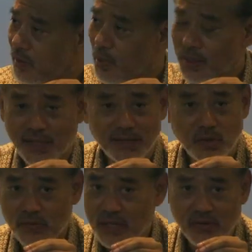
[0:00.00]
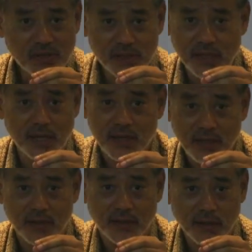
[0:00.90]
But they never say
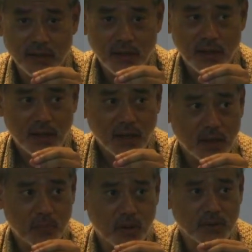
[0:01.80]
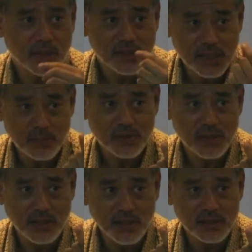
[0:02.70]
anything about the
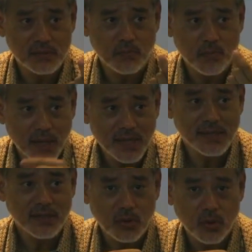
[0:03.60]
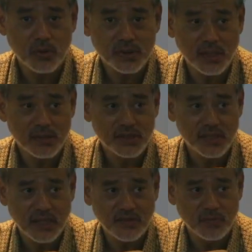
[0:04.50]
subsidies by the host
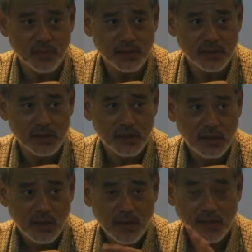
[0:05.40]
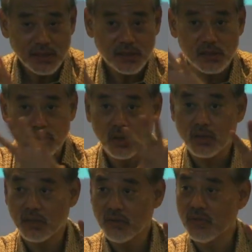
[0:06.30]
country governments, and this is
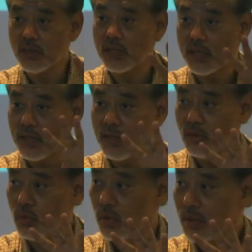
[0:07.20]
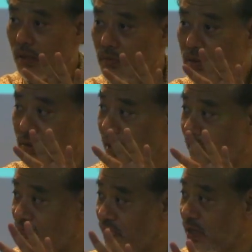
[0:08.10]
not even taking into account the
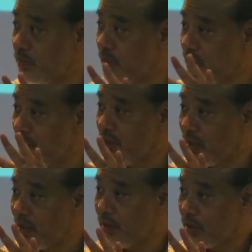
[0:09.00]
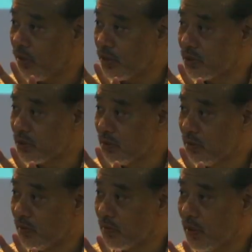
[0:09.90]
environmental and other costs,
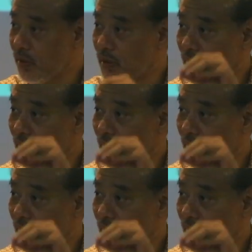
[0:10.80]
okay?